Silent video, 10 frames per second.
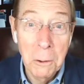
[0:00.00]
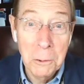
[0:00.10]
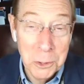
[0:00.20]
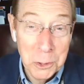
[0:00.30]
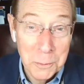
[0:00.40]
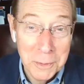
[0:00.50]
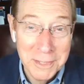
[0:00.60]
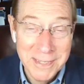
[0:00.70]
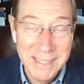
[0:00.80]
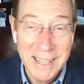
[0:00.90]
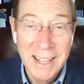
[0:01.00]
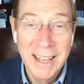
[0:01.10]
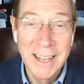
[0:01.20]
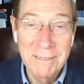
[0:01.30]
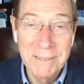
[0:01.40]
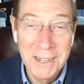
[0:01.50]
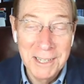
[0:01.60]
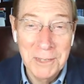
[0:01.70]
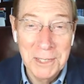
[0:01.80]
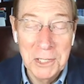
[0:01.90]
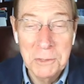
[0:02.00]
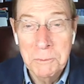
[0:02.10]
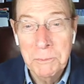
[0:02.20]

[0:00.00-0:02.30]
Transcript: all humans have conflicts.